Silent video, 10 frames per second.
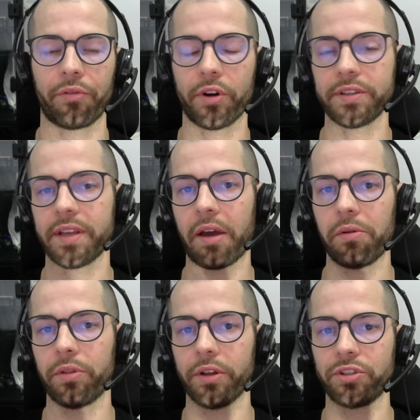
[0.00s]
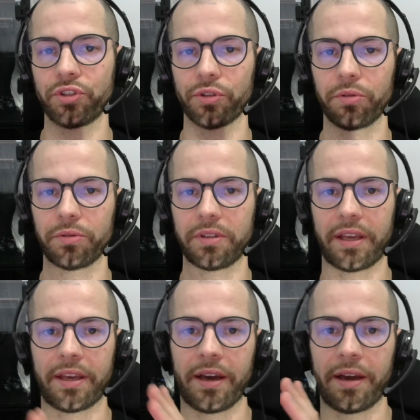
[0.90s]
Of course, I will not show
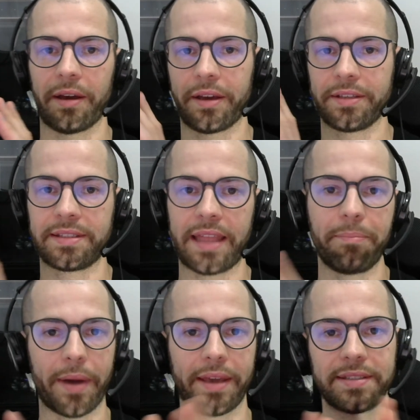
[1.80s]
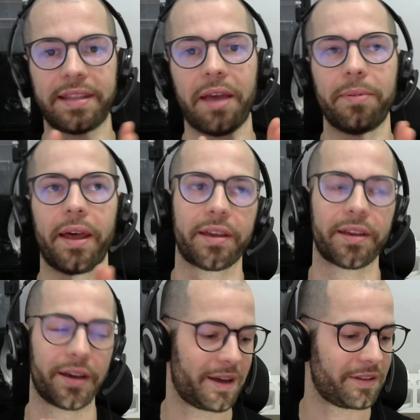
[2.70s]
step by step,
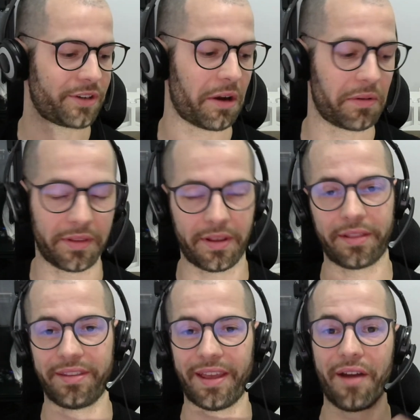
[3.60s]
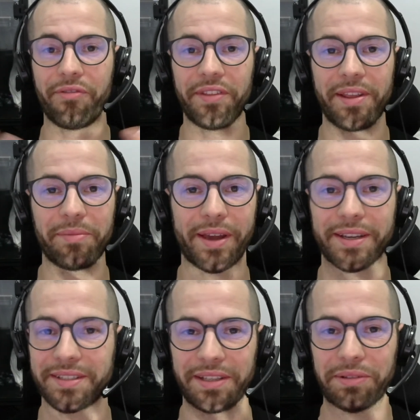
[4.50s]
like drawing the everything,
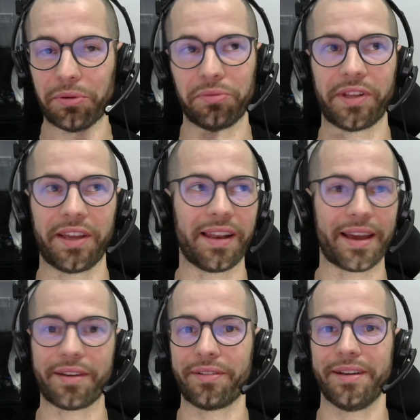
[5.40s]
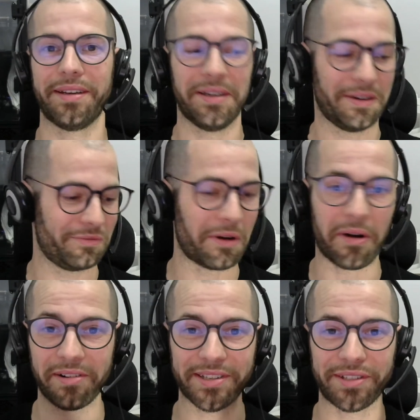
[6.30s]
because it will take like
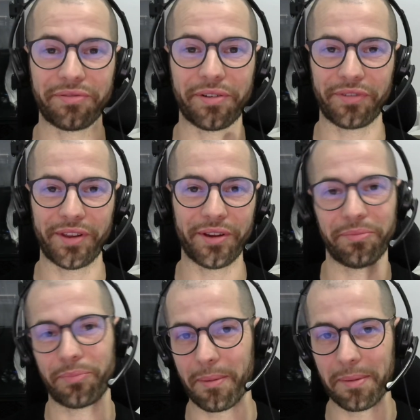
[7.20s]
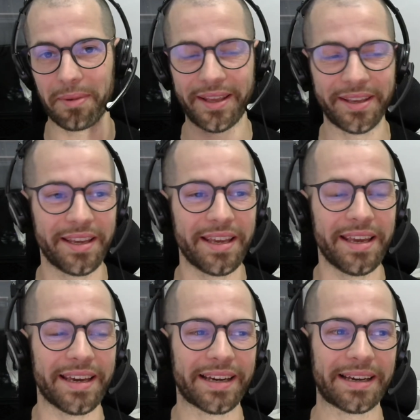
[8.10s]
4 hours of a video probably.
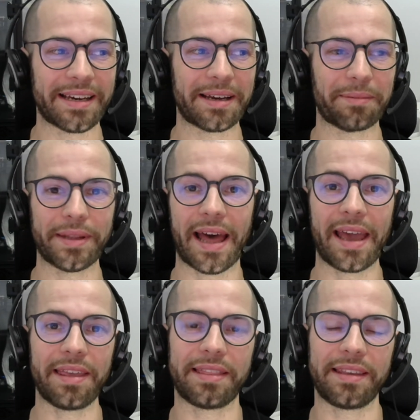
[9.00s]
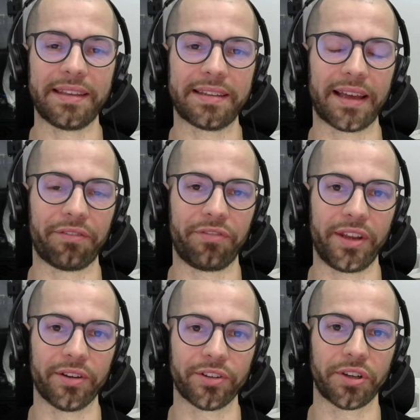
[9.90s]
But I did a
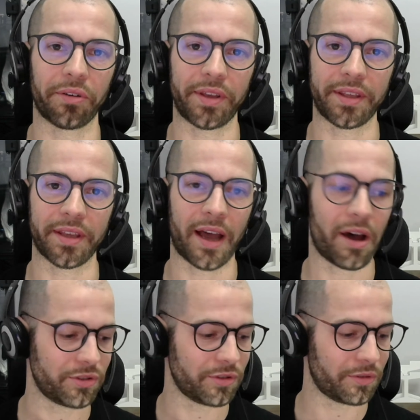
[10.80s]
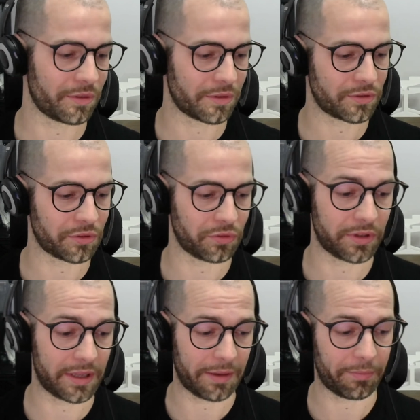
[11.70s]
video showing how to
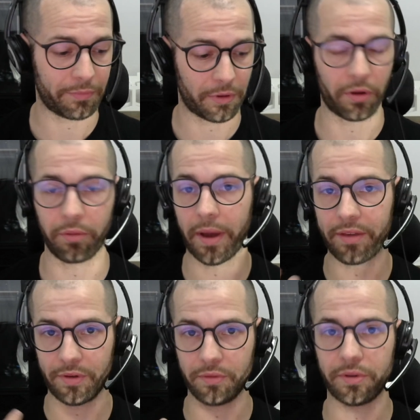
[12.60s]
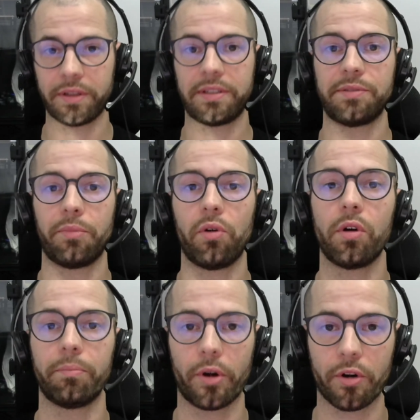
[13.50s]
do the, on my view, this
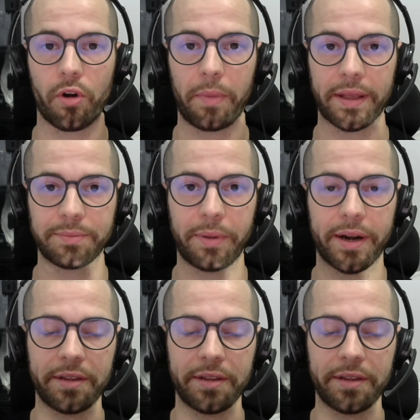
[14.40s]
more complex